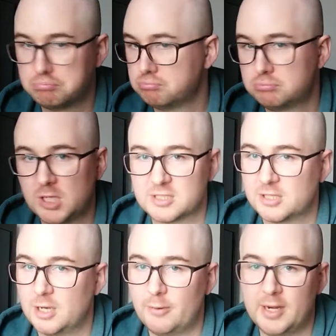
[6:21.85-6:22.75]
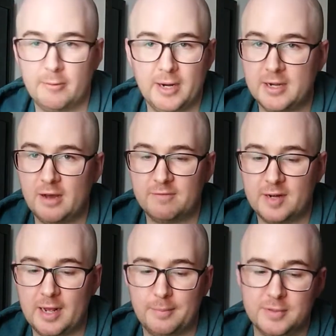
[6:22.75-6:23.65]
Doesn't go anywhere. Nothing
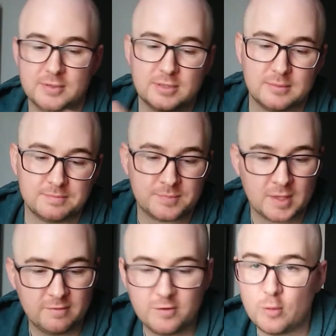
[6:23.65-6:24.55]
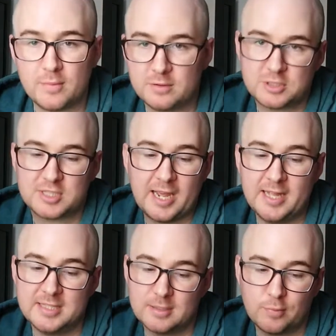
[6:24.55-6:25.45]
happens. Film just
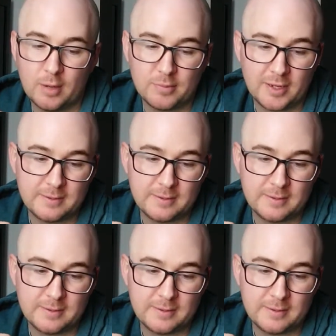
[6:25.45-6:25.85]
ends abruptly.